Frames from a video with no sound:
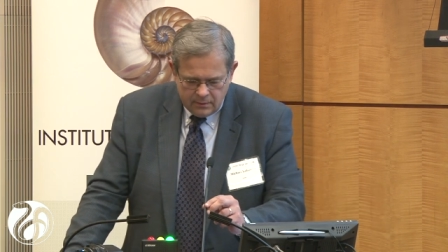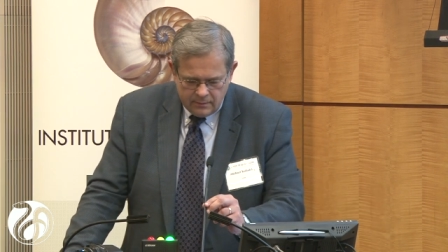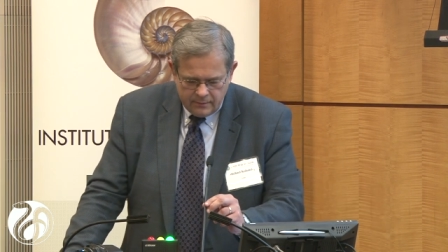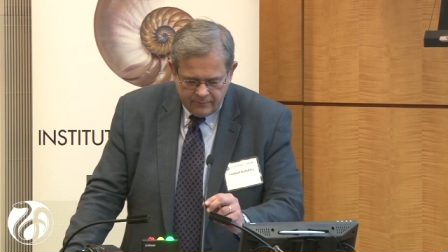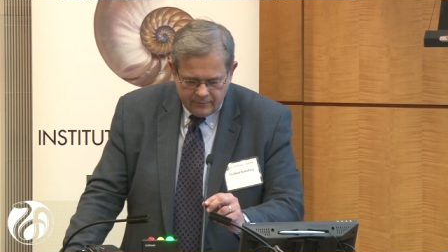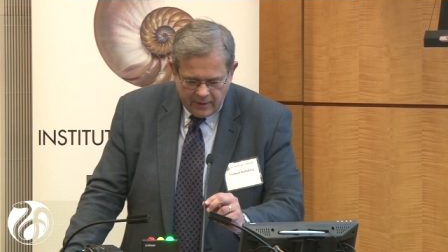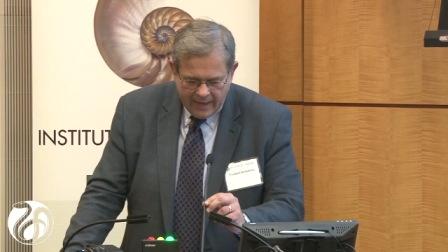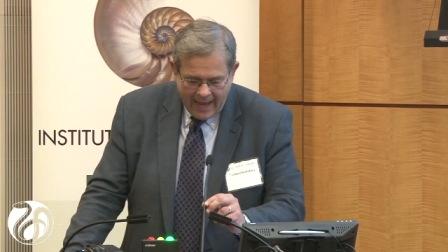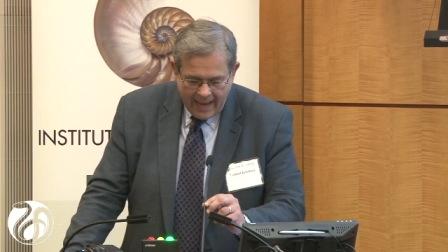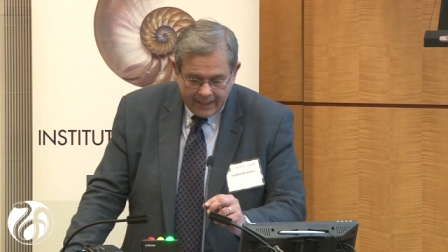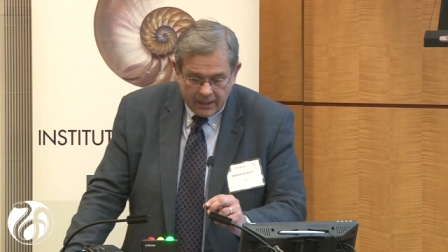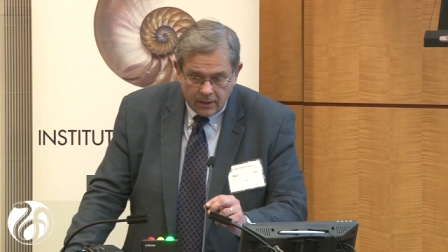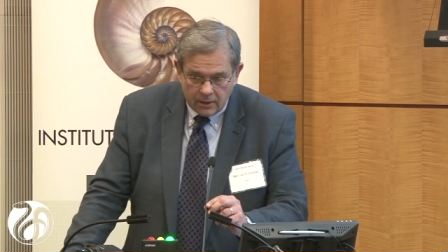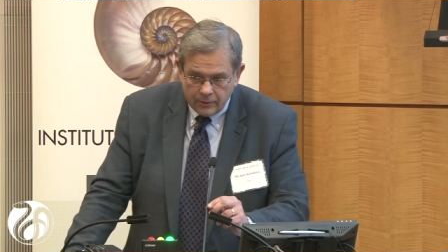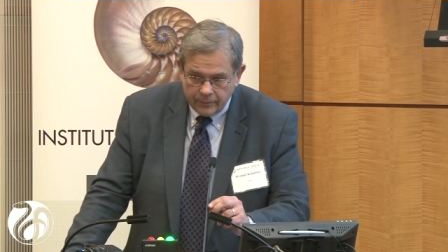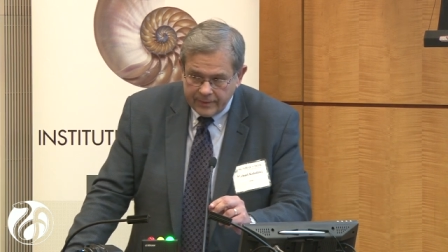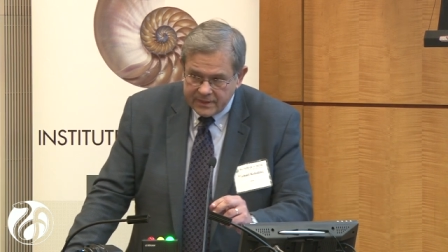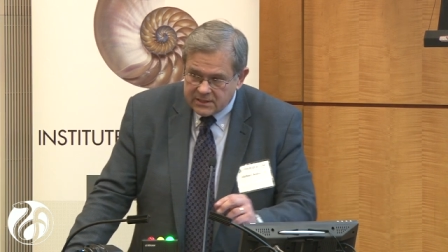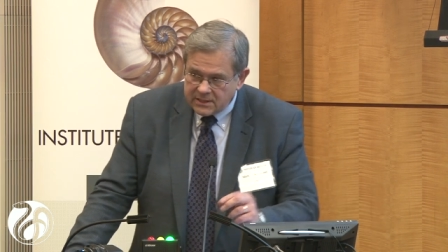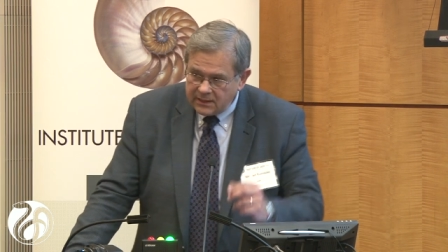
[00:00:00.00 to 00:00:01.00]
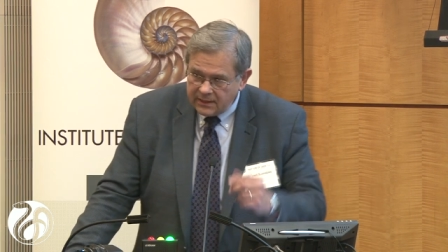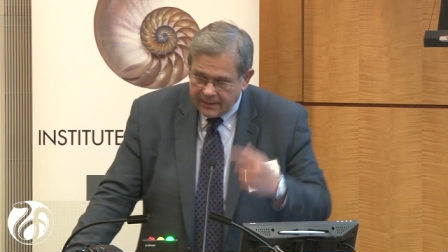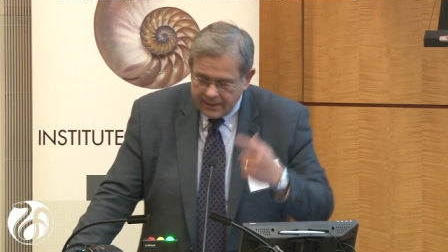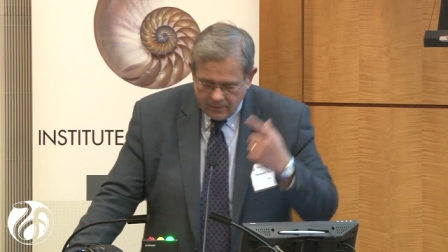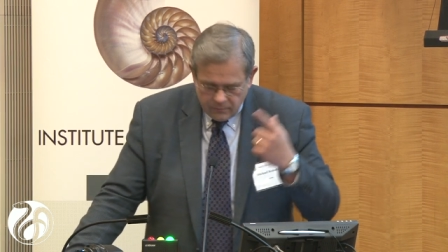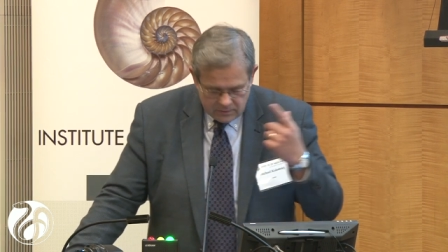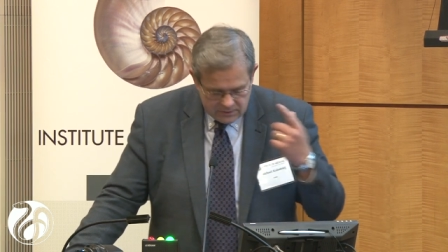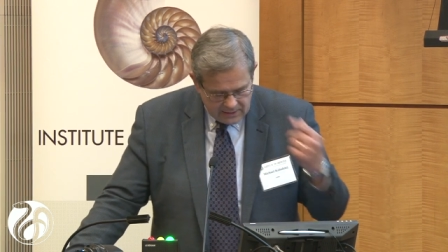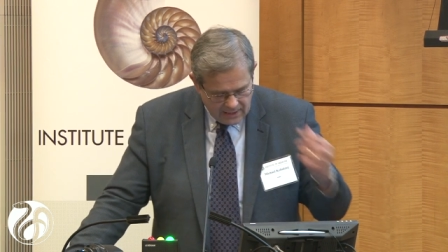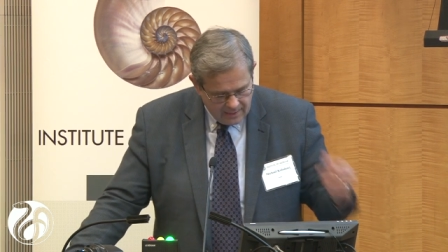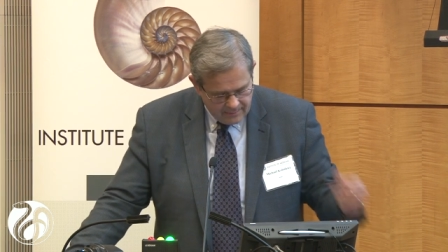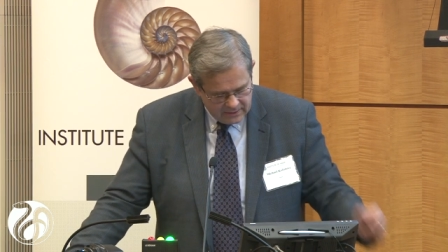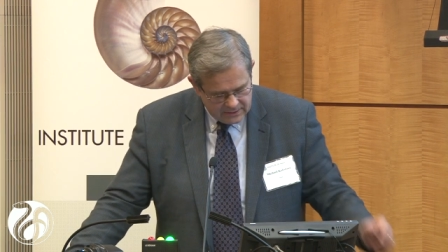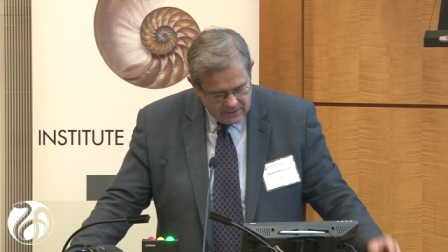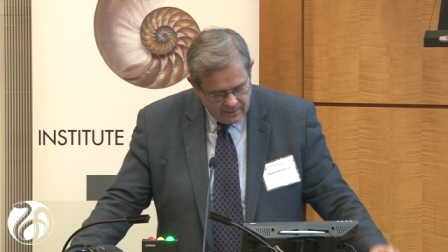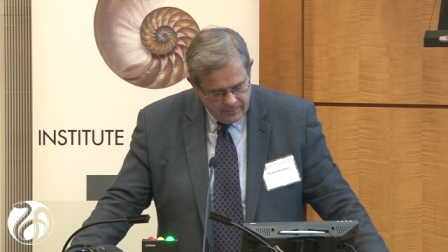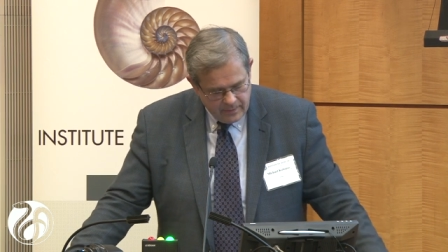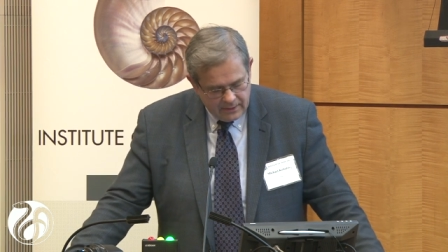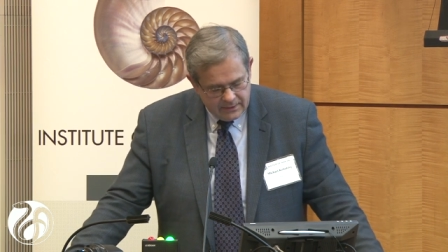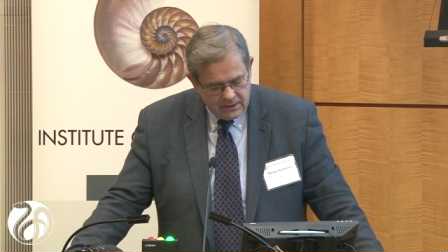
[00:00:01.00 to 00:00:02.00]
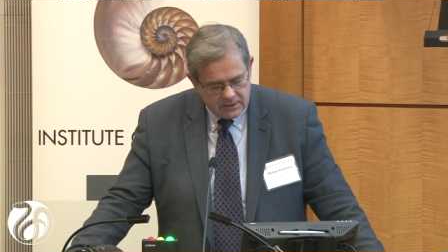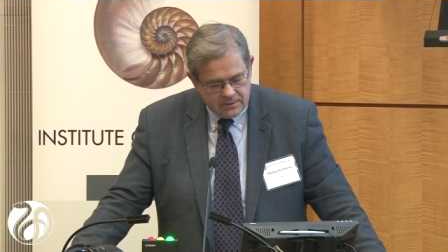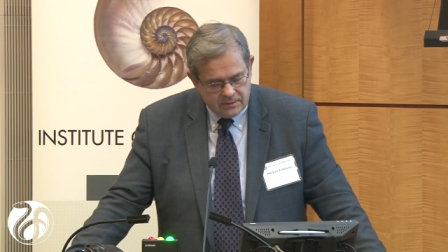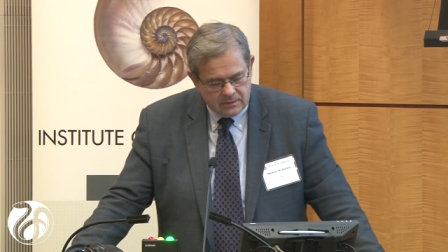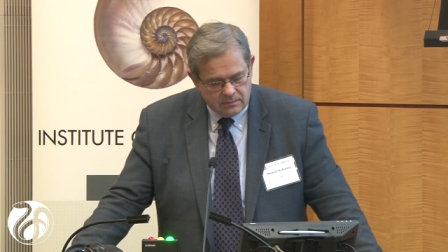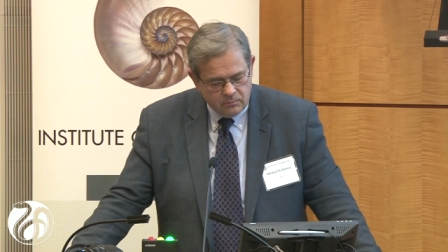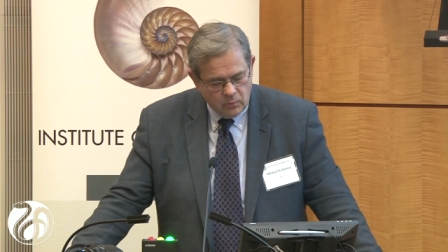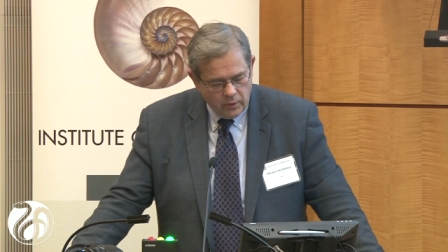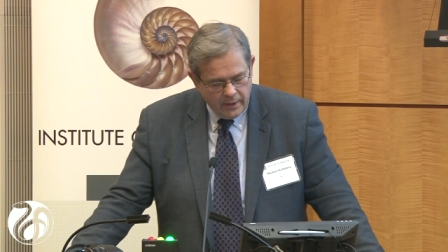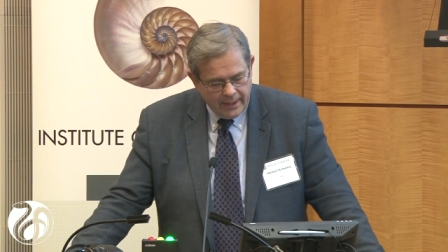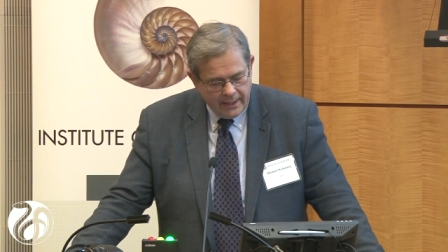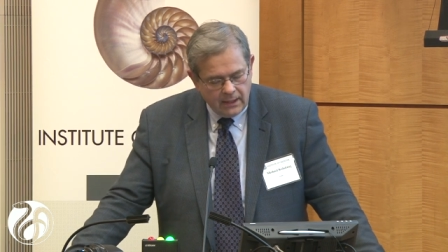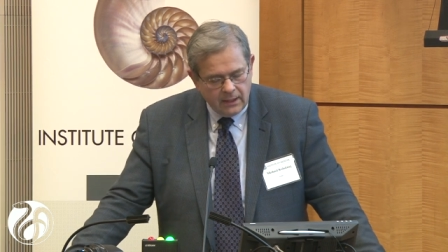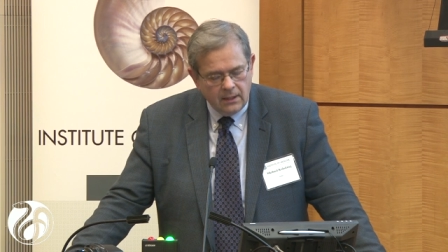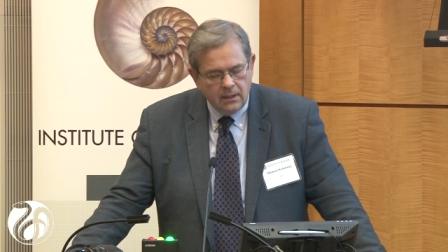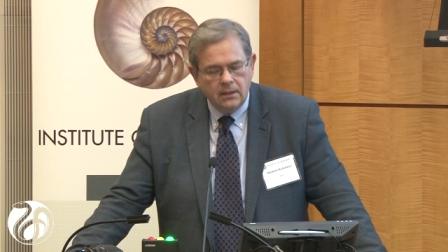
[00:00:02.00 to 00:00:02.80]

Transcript: vernacular recently and was commented upon this morning.